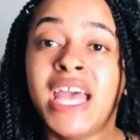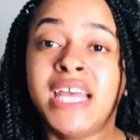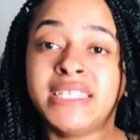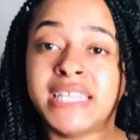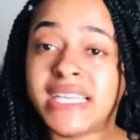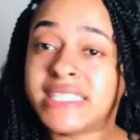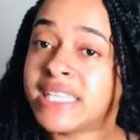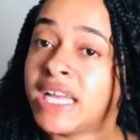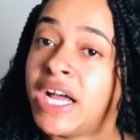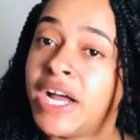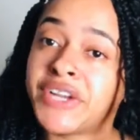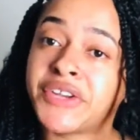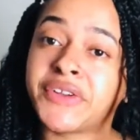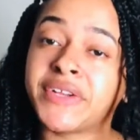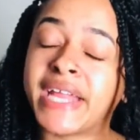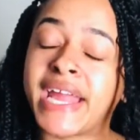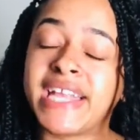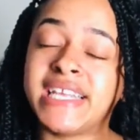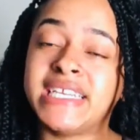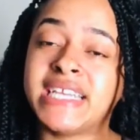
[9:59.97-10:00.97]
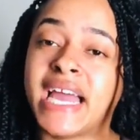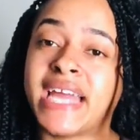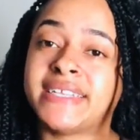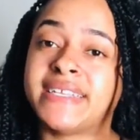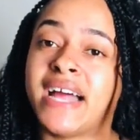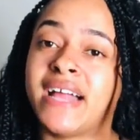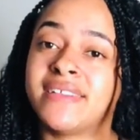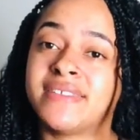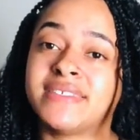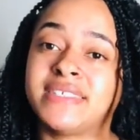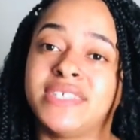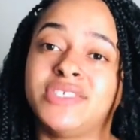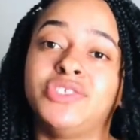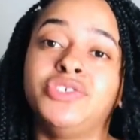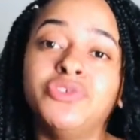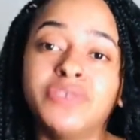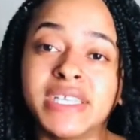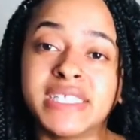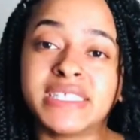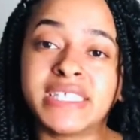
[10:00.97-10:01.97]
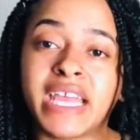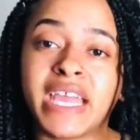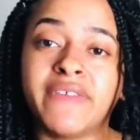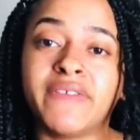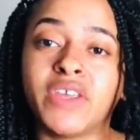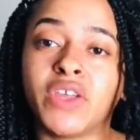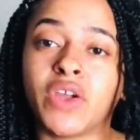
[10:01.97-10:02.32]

That's $189 that you can save in